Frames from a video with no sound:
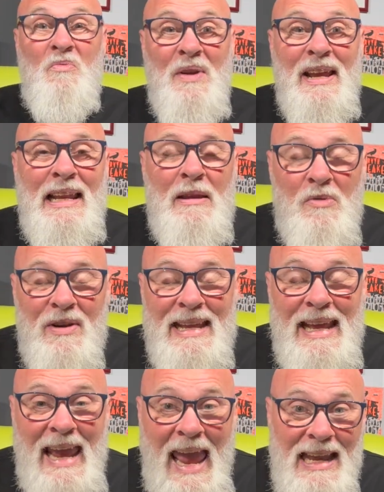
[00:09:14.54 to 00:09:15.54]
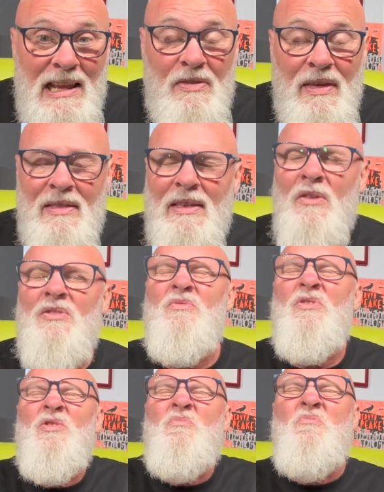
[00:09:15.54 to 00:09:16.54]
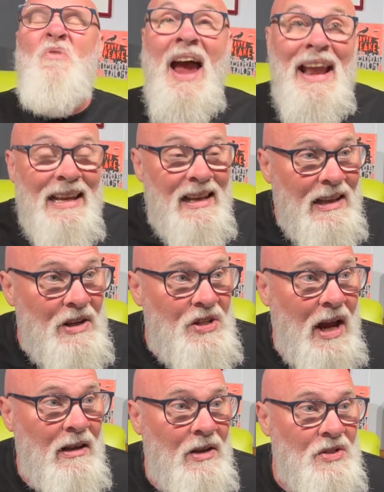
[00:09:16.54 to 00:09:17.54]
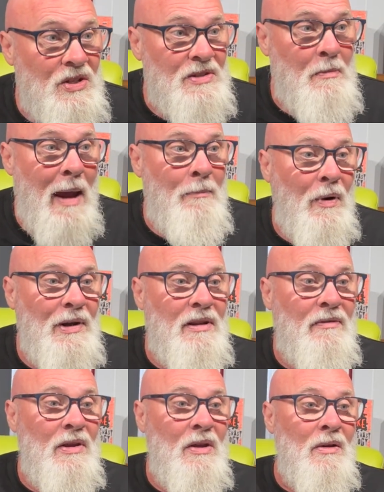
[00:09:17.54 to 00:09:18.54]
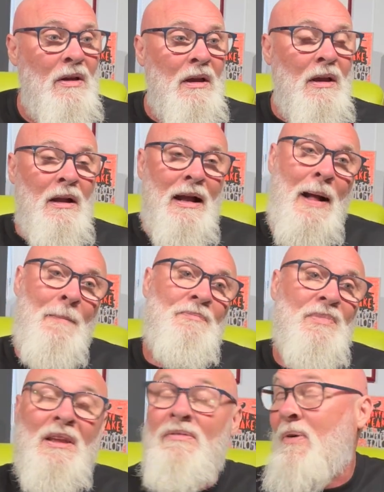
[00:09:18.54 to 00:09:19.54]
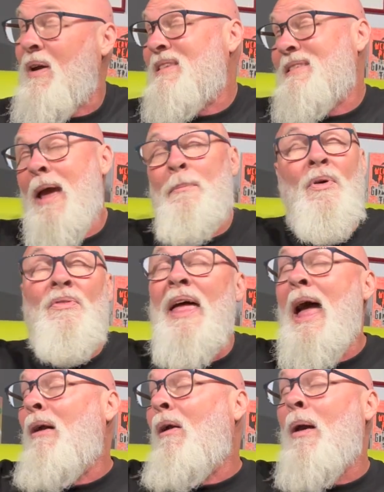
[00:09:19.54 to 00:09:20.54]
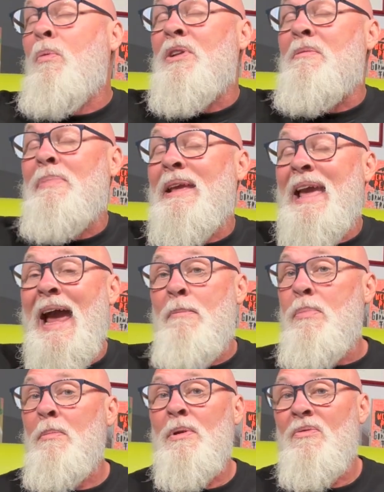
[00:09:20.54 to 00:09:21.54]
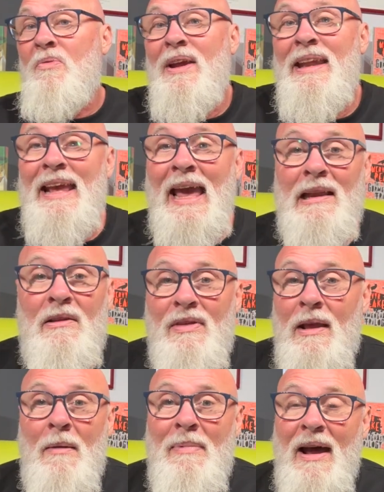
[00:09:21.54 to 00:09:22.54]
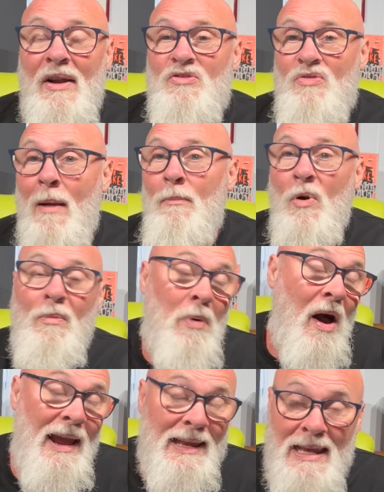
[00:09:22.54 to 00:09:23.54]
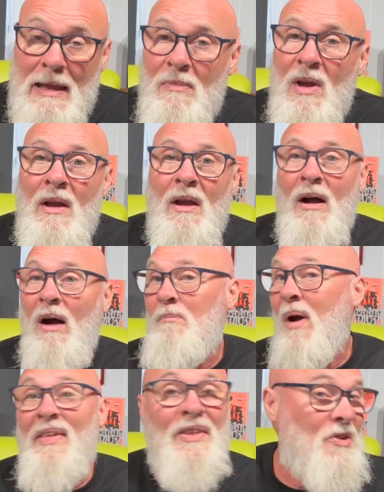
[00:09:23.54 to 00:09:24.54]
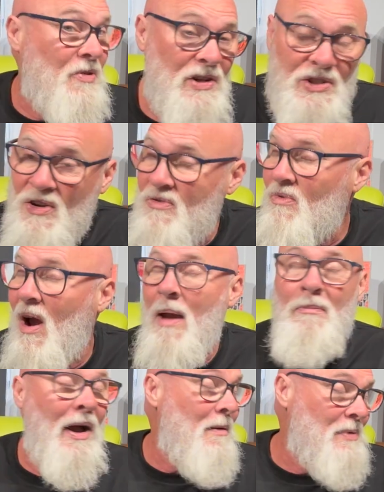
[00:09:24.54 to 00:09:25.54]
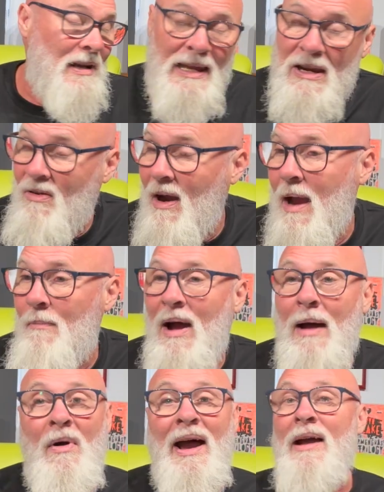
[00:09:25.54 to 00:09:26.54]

really reading anything that radically challenges my point of view. For example, now I wouldn't be capable of reading anything about Trump or by the Christian right, by Billy Graham. I